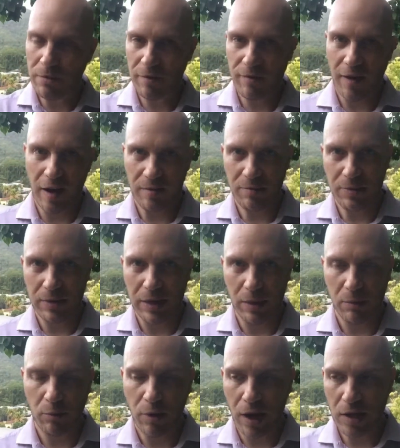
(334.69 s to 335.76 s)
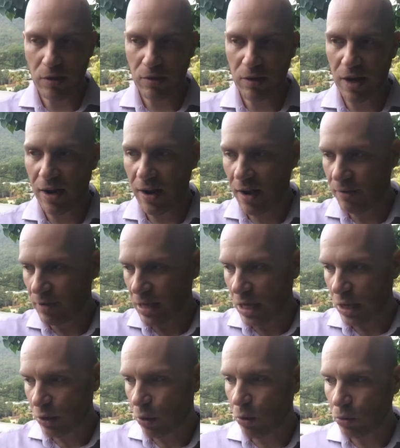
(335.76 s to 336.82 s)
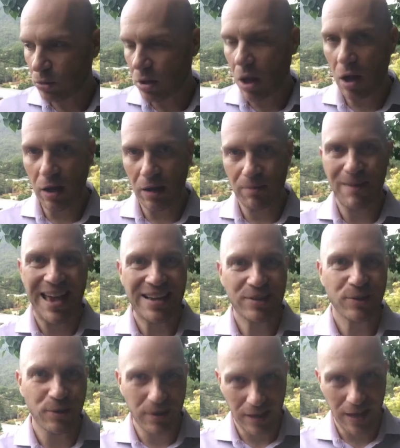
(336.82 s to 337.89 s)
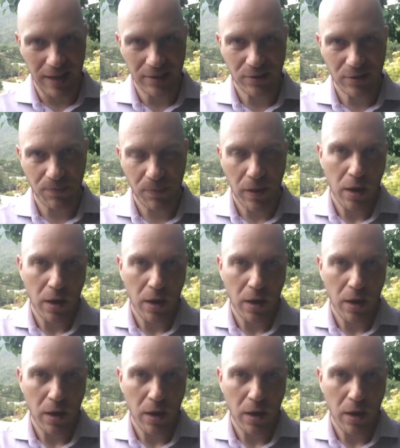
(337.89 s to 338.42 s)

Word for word: to 5 p.m., Roger and I are having a cold calling masterclass